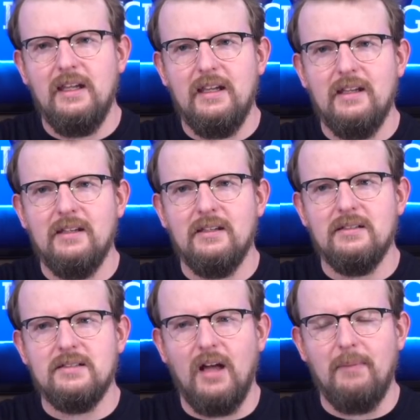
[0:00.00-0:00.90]
In
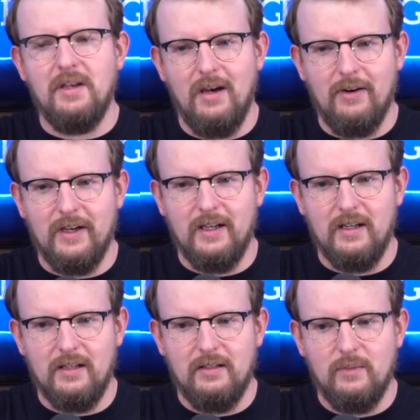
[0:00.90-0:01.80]

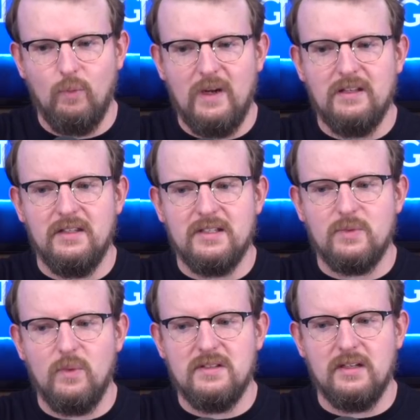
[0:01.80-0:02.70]
Dominaria, when
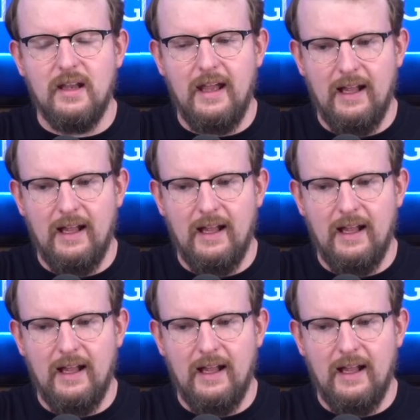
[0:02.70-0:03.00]
this was an